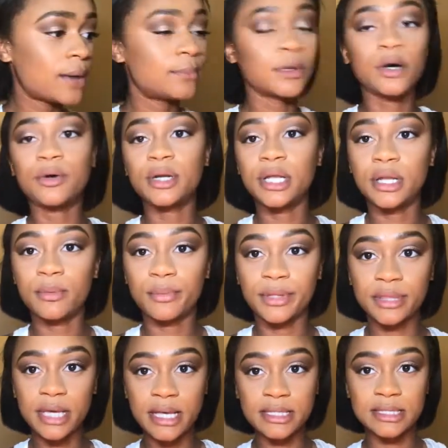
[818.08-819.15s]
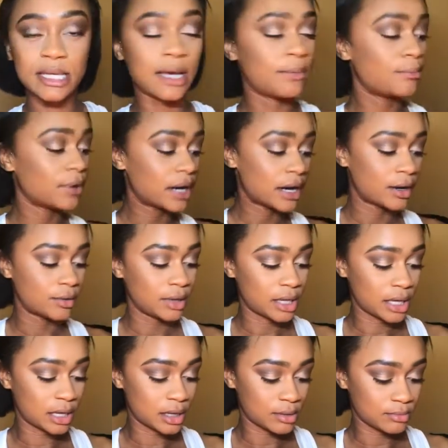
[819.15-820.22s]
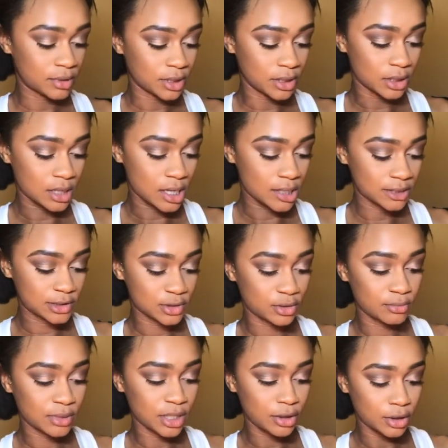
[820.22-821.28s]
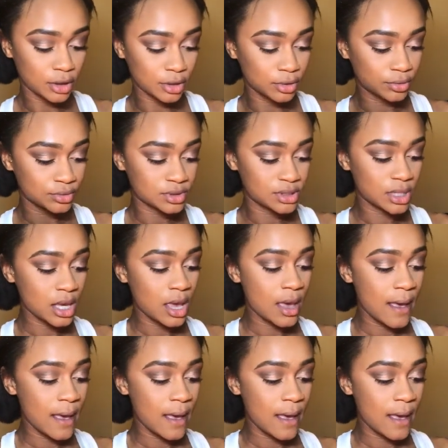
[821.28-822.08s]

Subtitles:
I'm going in with that same brown, and I'm gonna contour my nose,